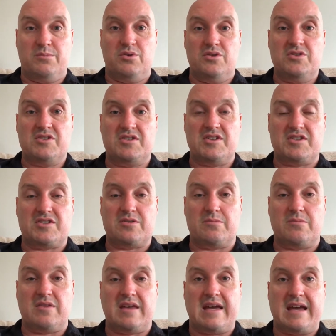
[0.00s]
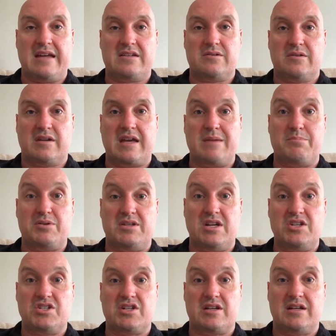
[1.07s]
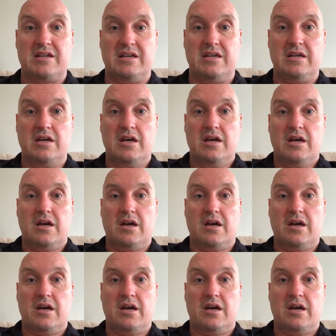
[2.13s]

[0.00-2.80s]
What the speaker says: immune system that can potentially